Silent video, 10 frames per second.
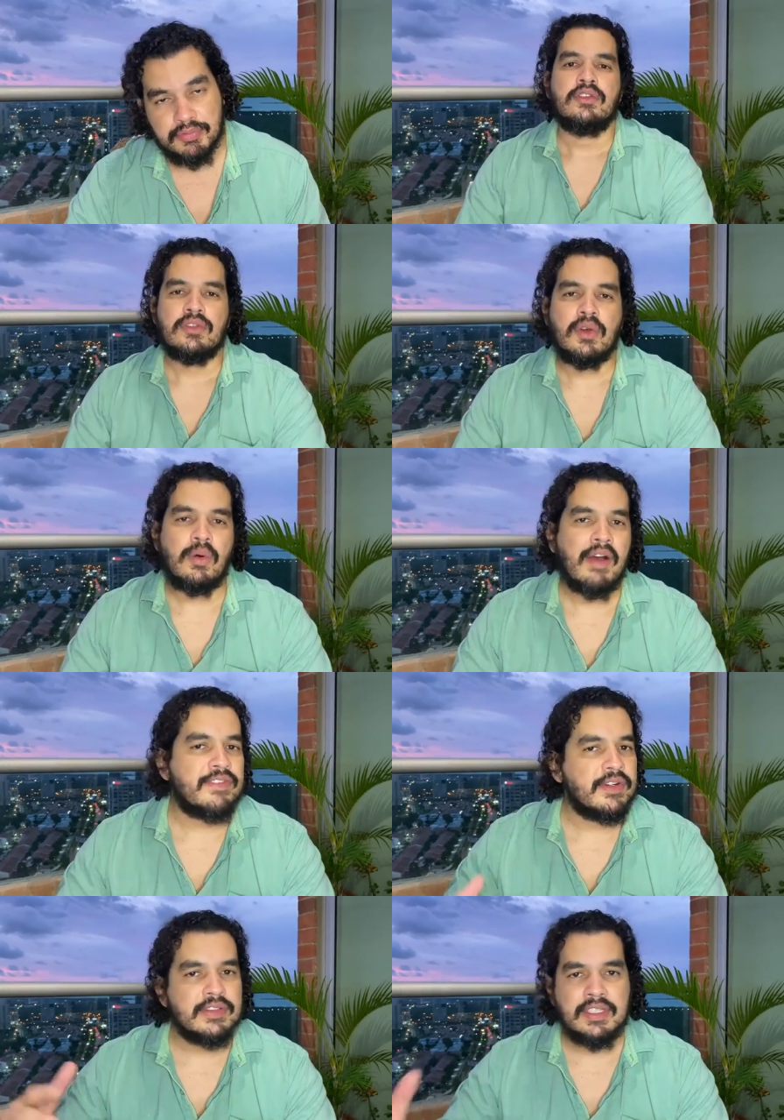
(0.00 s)
So
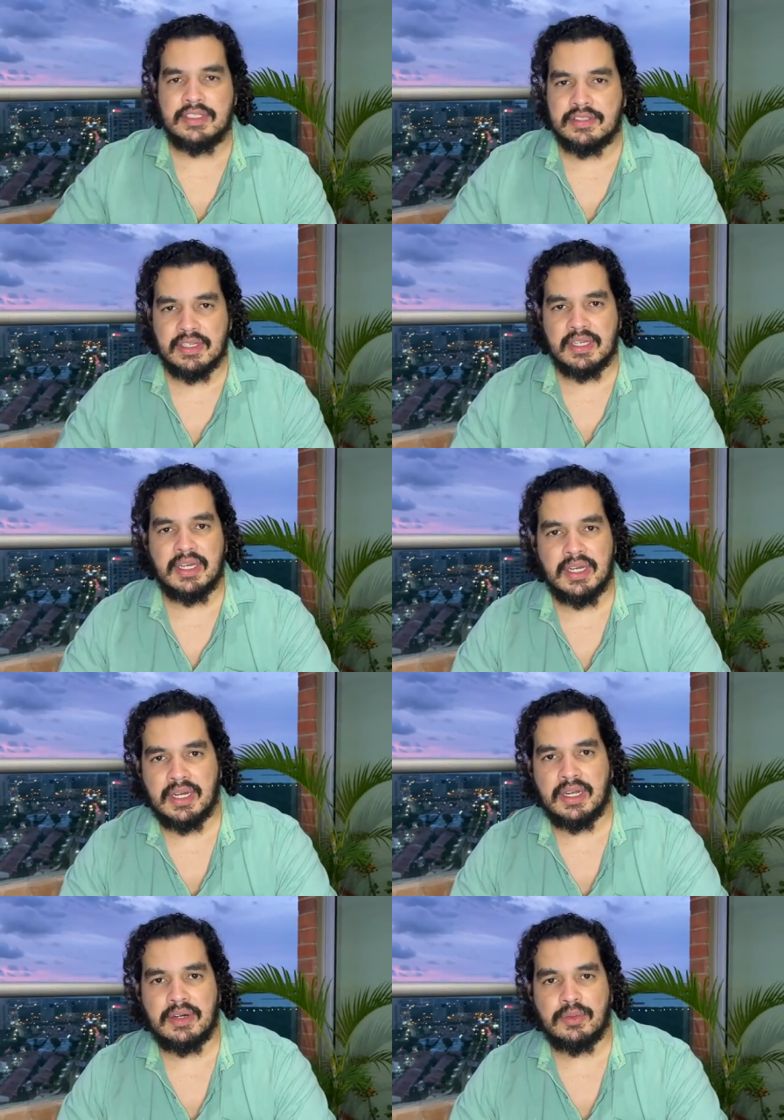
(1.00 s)
after these
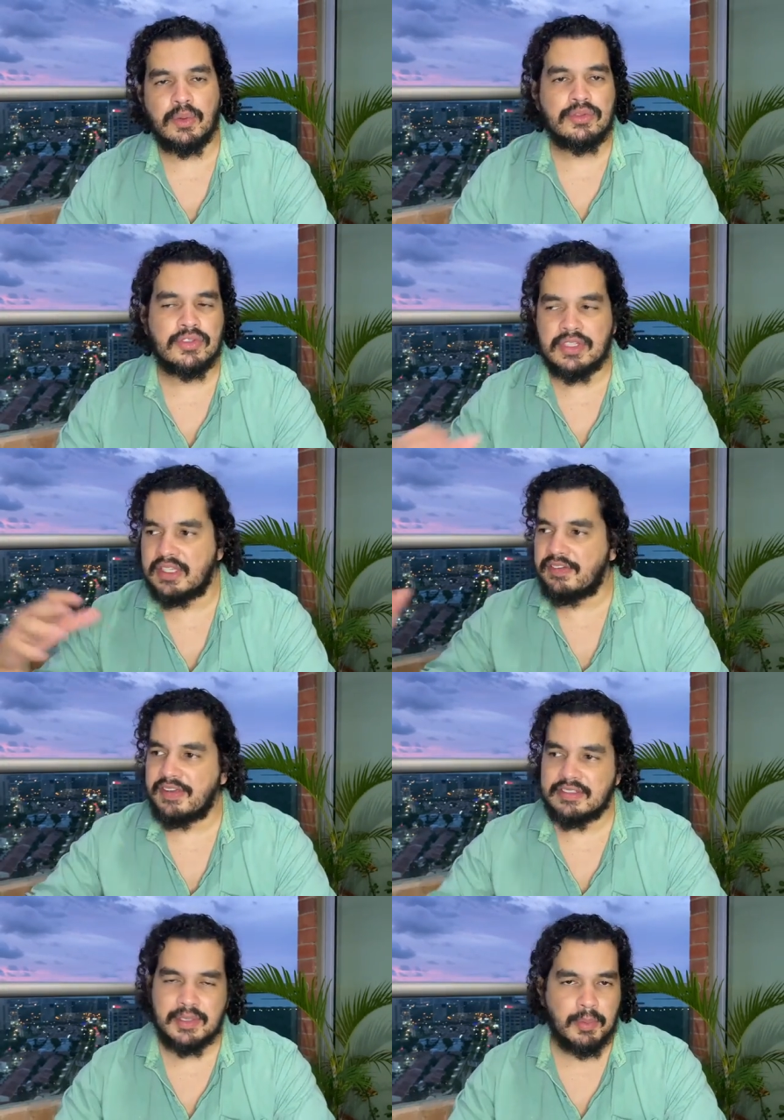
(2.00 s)
uh, roots in the
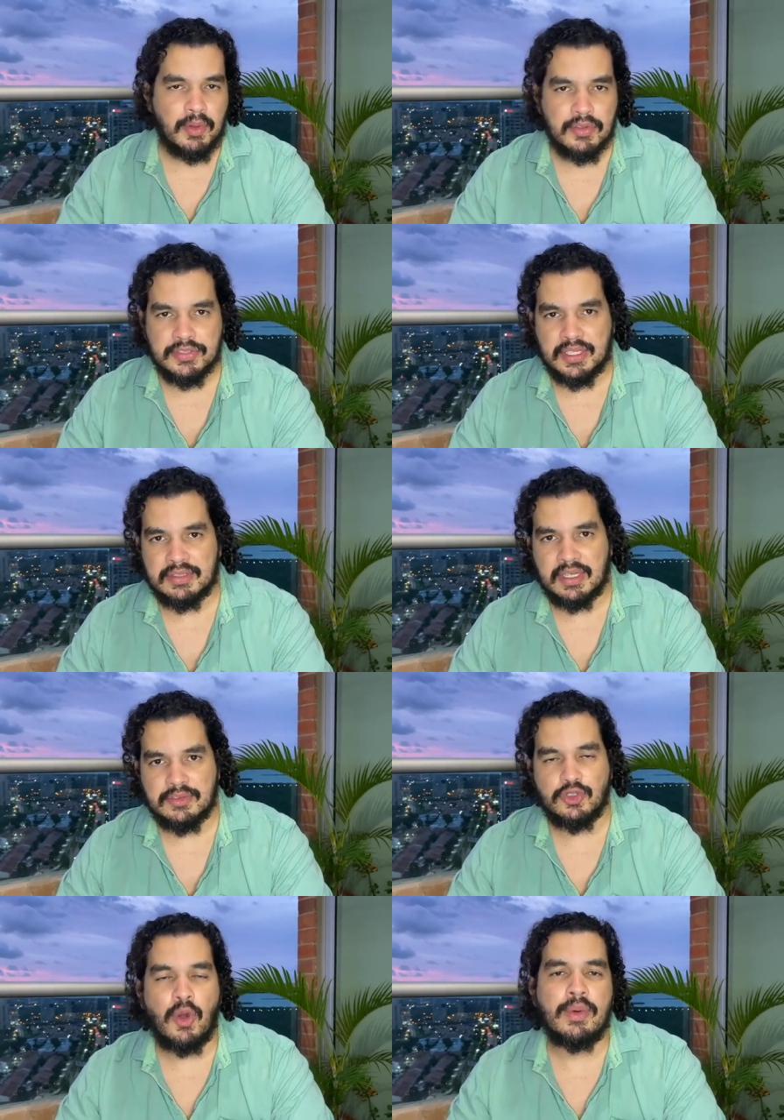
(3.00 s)
festivals and, and,
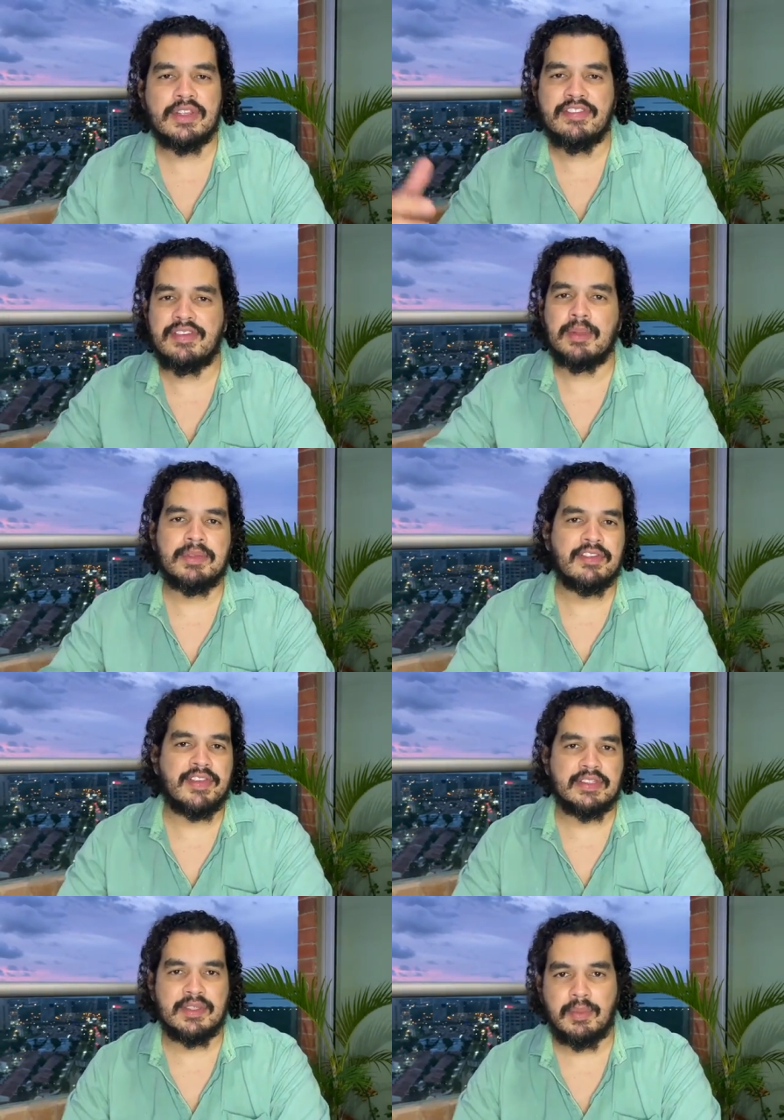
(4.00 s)
showing the film in the
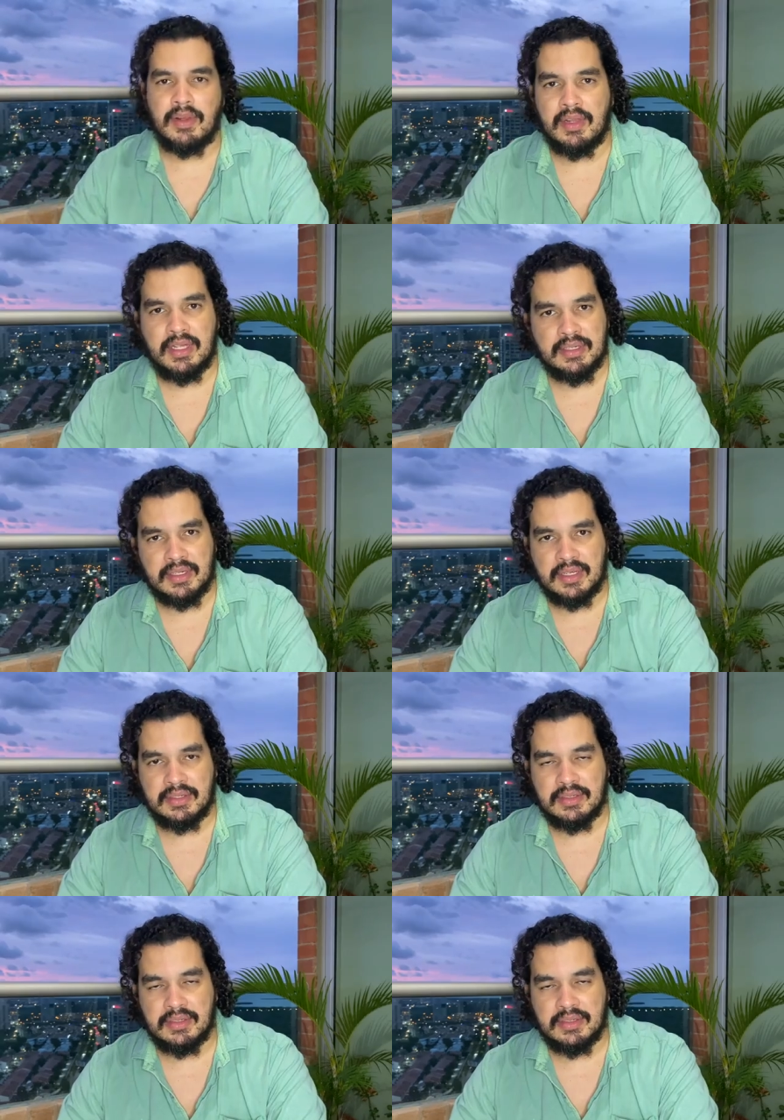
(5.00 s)
festival and, and,